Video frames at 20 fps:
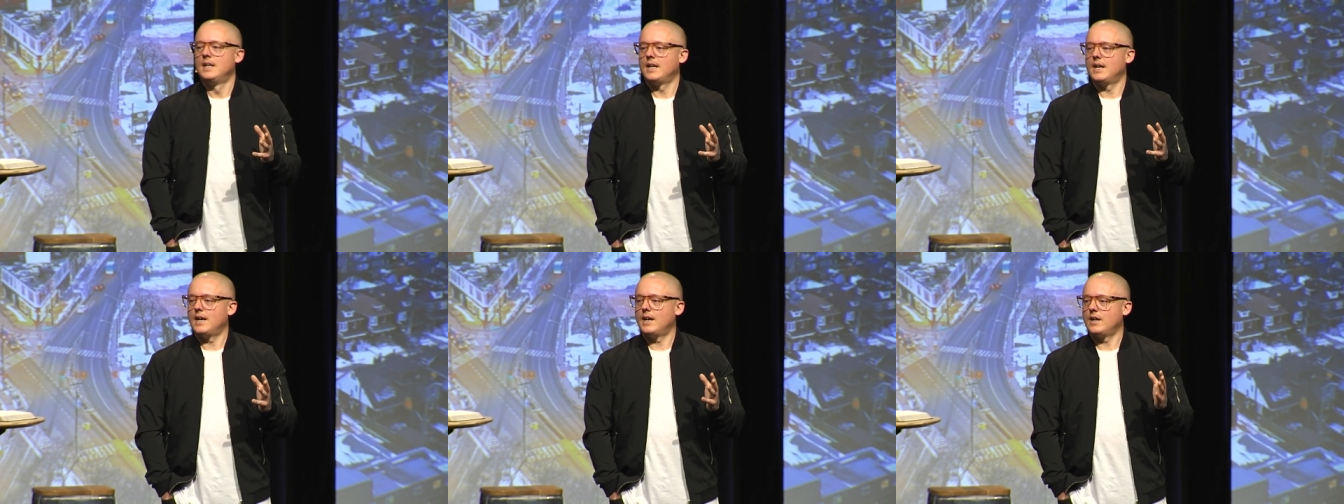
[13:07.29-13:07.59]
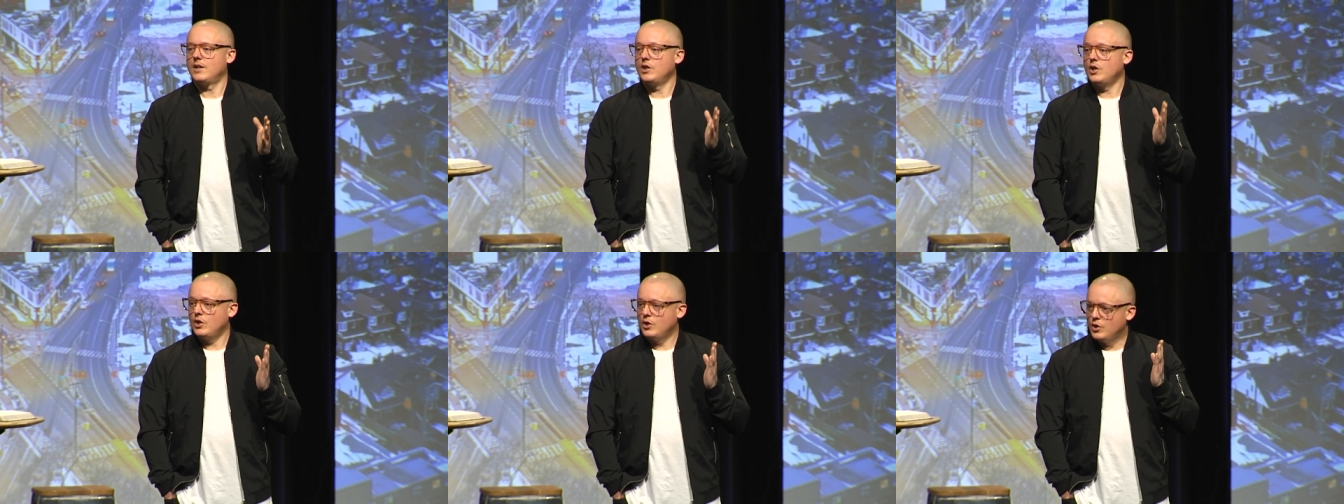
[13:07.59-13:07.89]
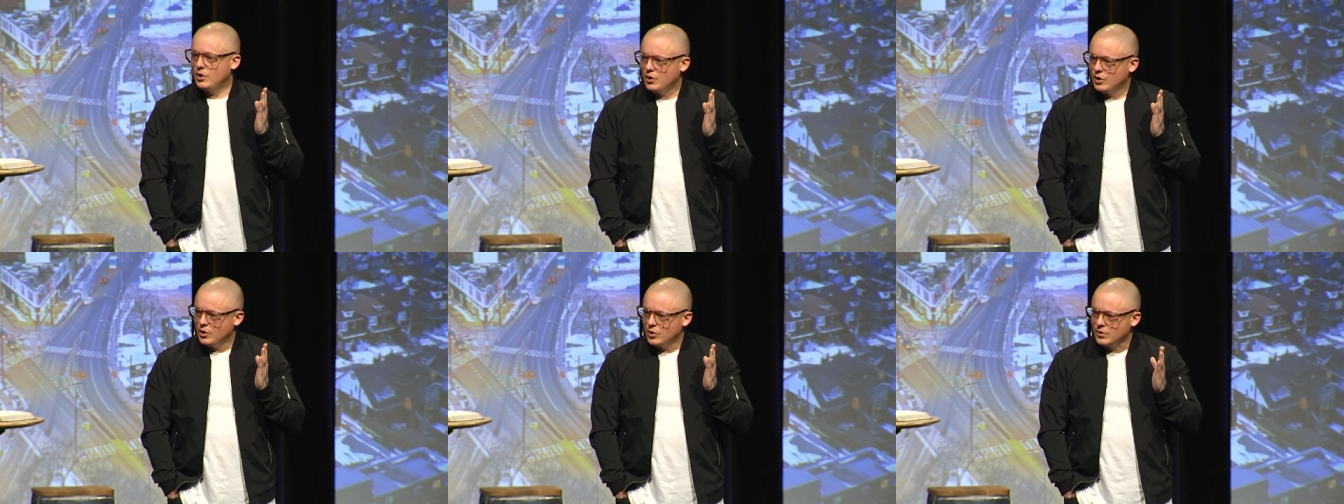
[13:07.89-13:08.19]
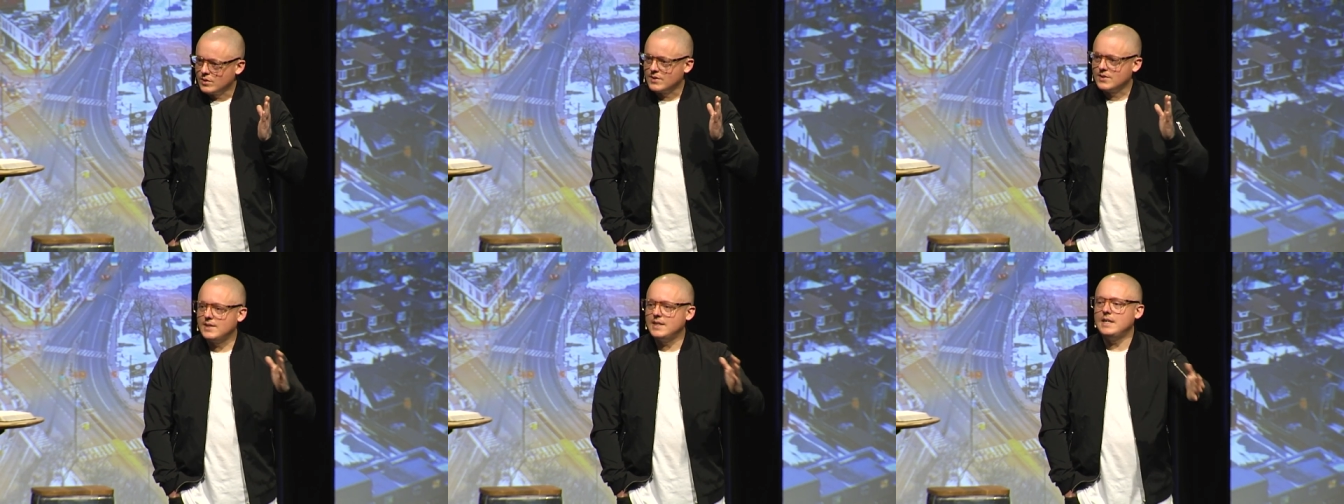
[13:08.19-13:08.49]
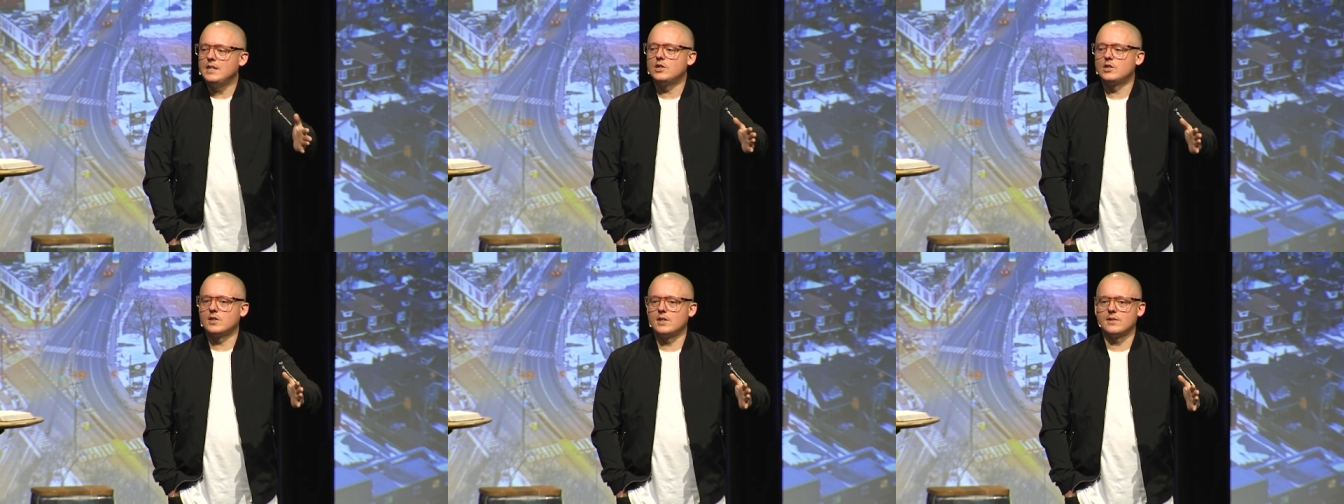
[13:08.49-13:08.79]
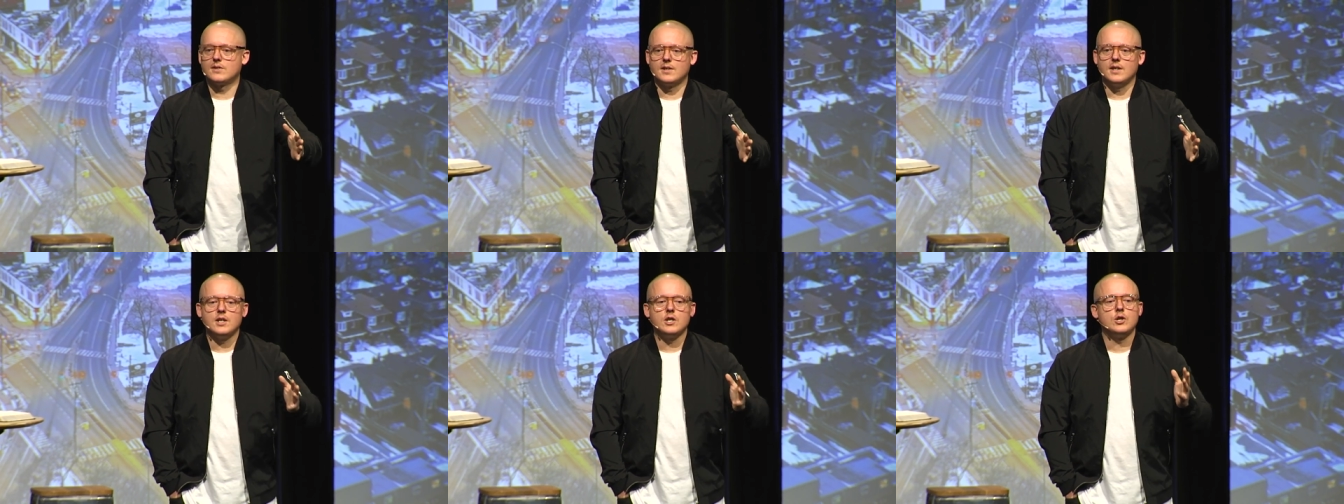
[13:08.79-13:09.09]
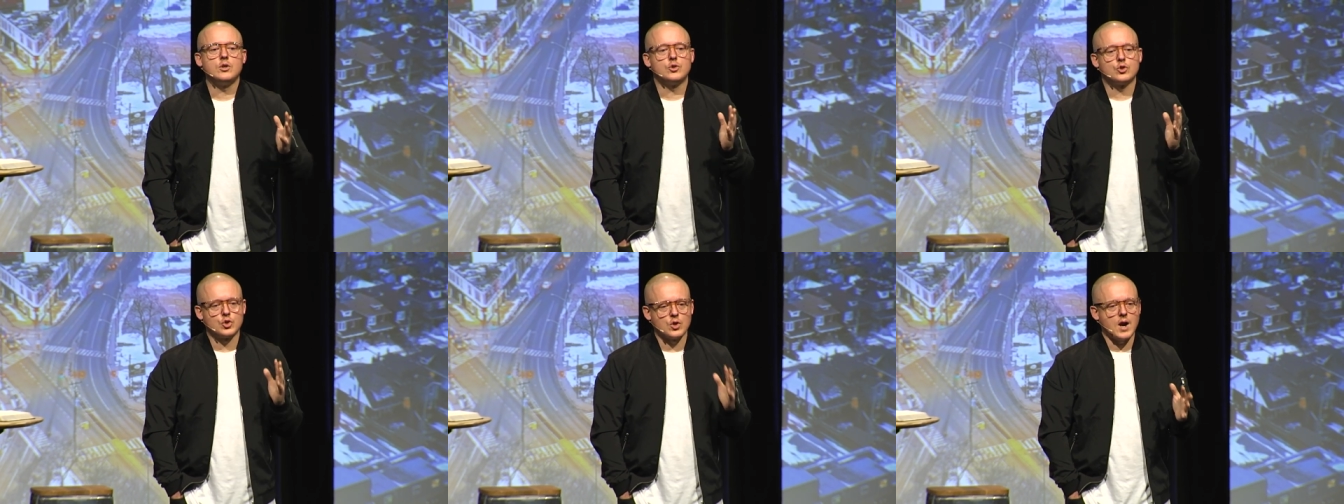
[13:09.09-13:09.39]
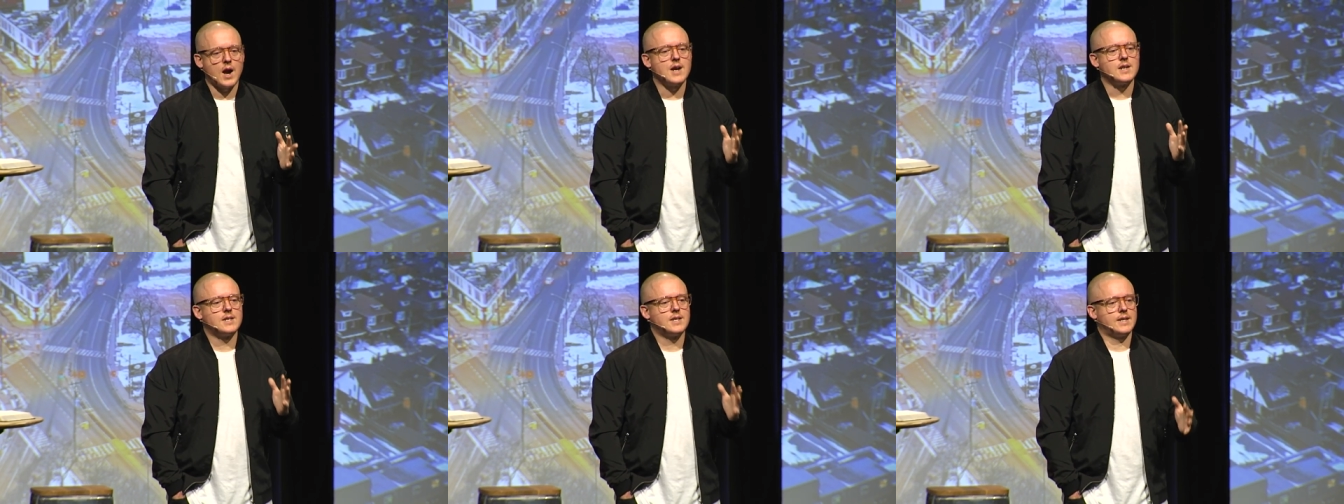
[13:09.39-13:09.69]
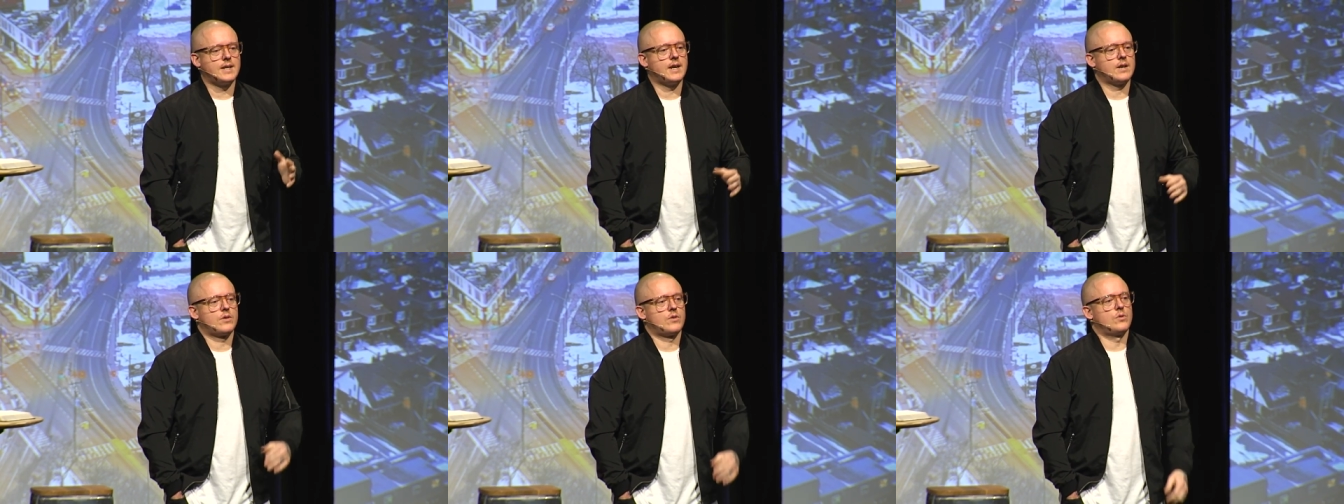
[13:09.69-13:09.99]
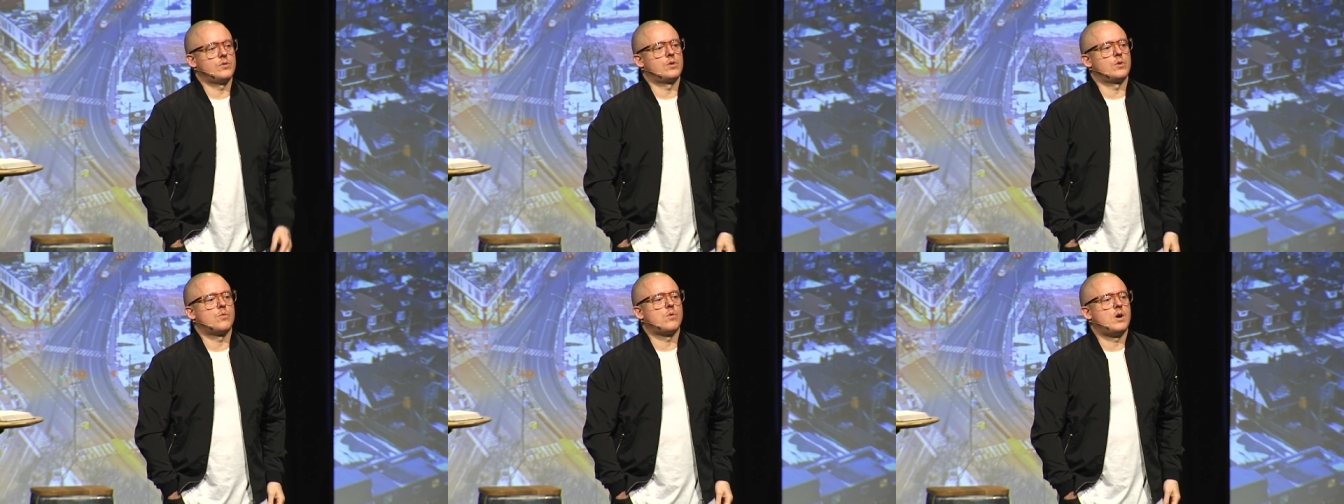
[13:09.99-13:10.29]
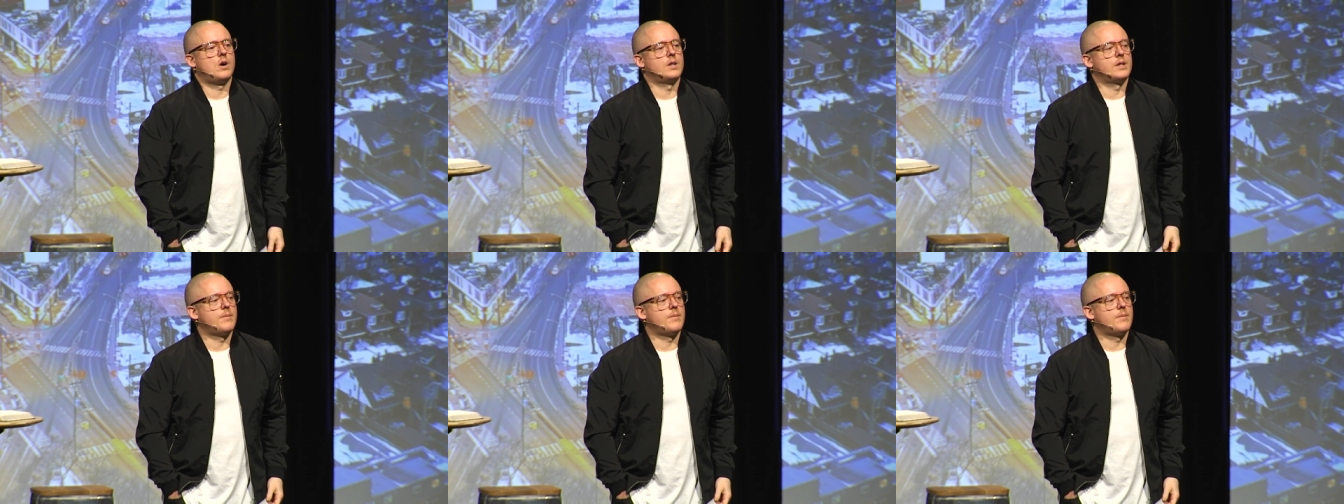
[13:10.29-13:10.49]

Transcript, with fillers: Uh, you, you, sieged a city, you tried to get through the wall.